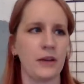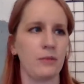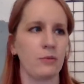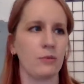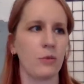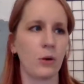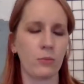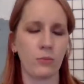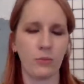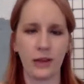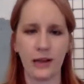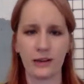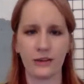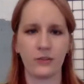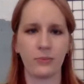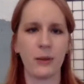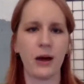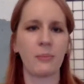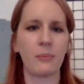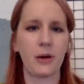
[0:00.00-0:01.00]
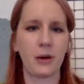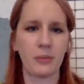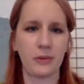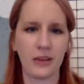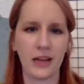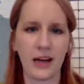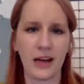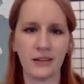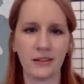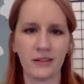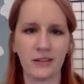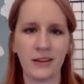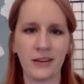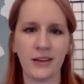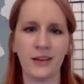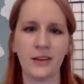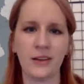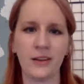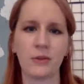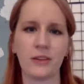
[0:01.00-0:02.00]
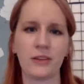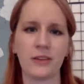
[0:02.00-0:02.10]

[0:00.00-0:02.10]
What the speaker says: roadblocks pop up a lot with